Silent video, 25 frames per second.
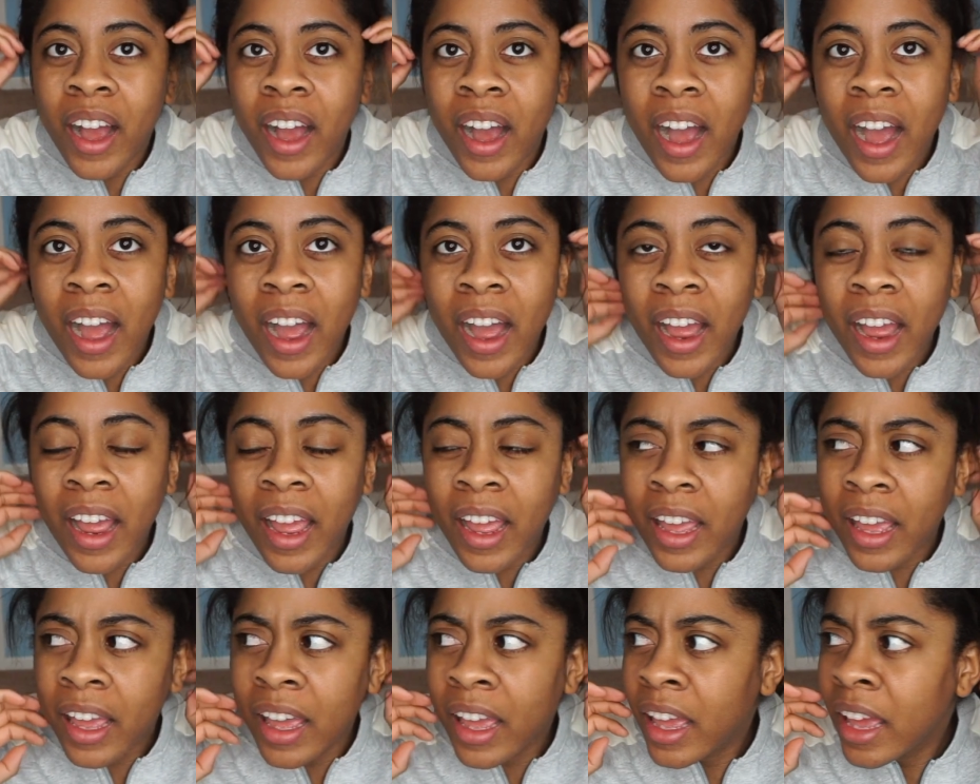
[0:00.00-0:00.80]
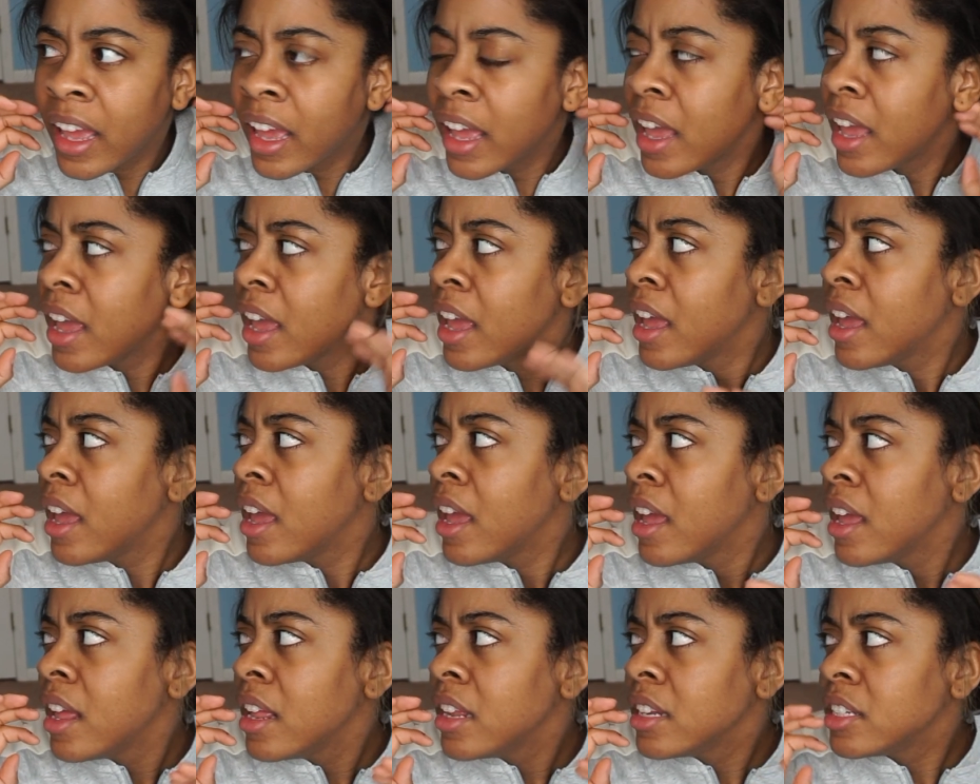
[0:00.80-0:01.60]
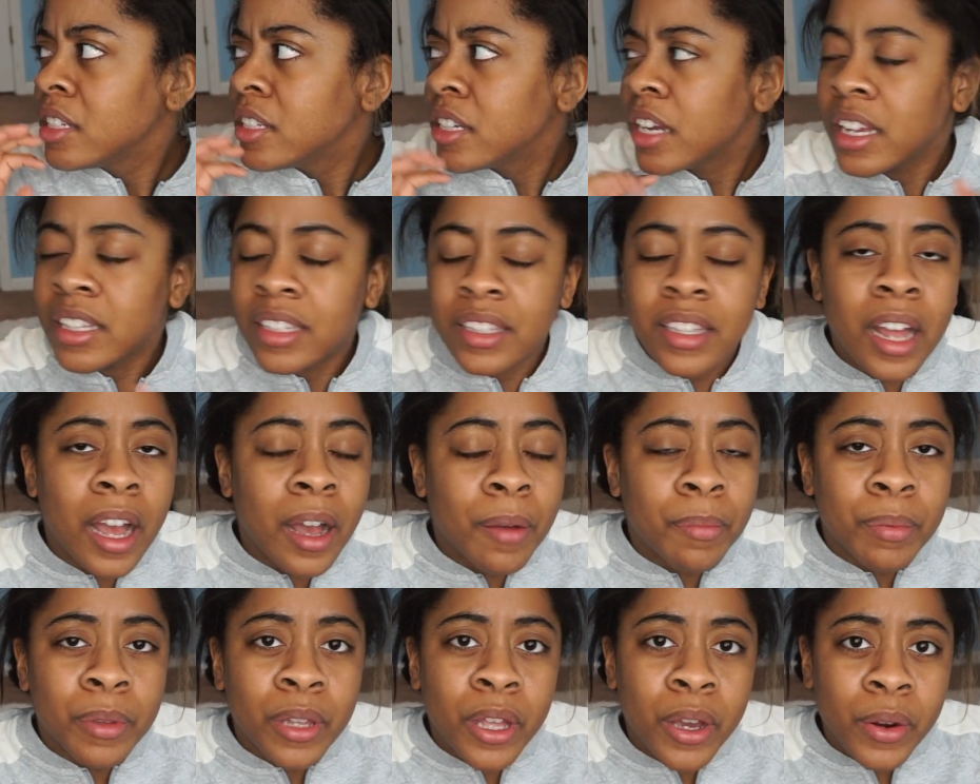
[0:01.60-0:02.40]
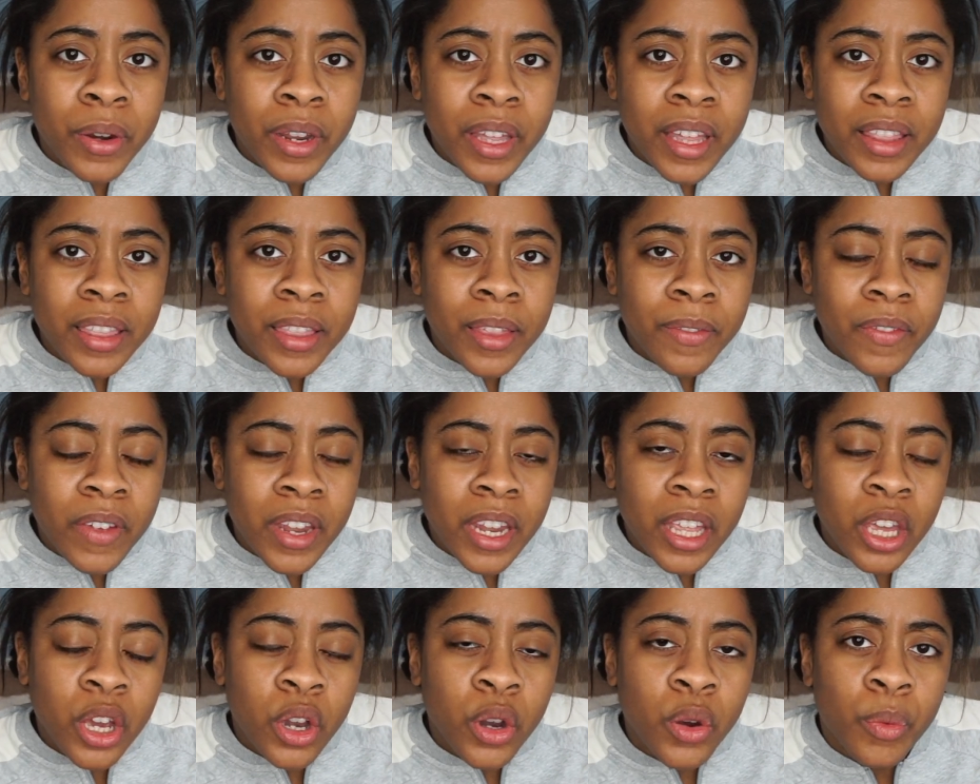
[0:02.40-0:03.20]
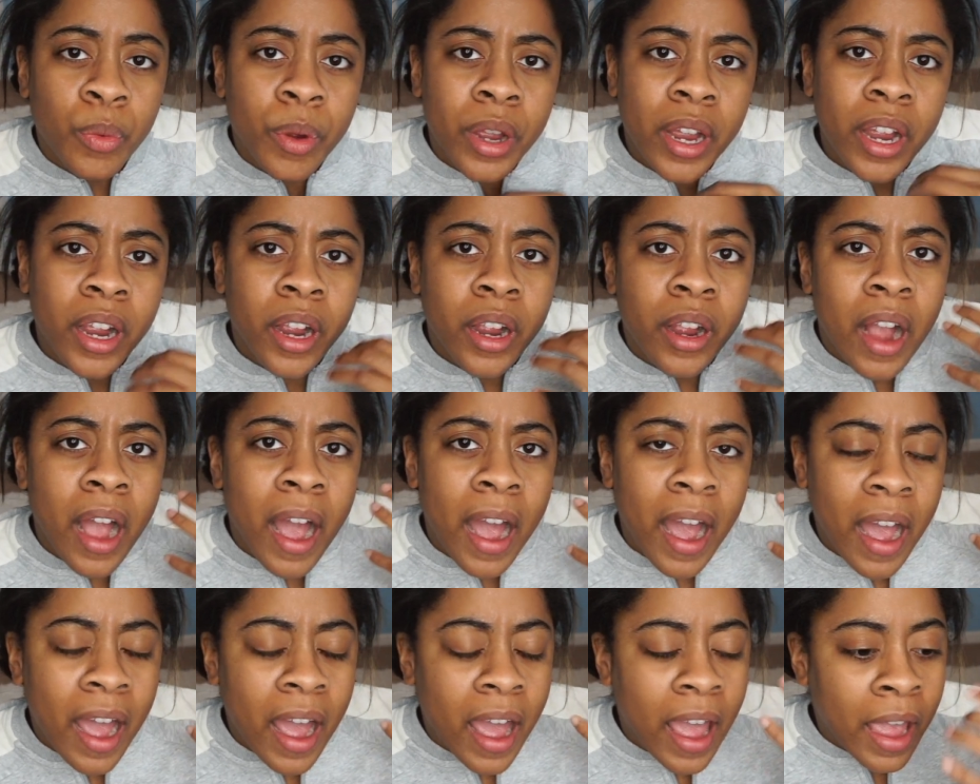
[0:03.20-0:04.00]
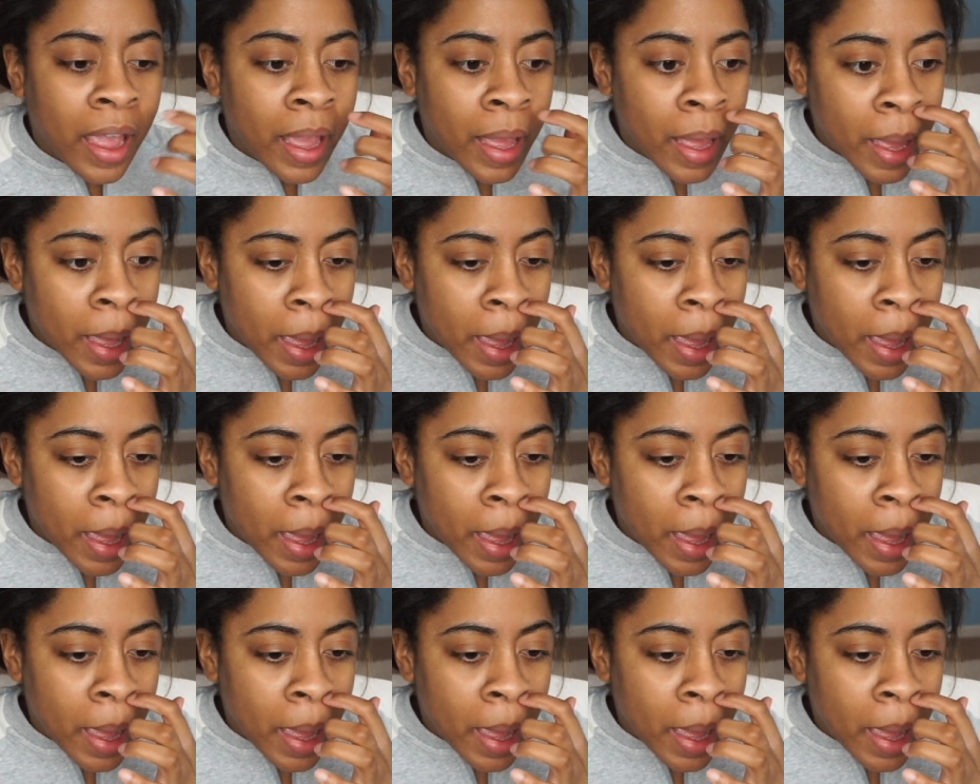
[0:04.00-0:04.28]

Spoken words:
I just uploaded the video where I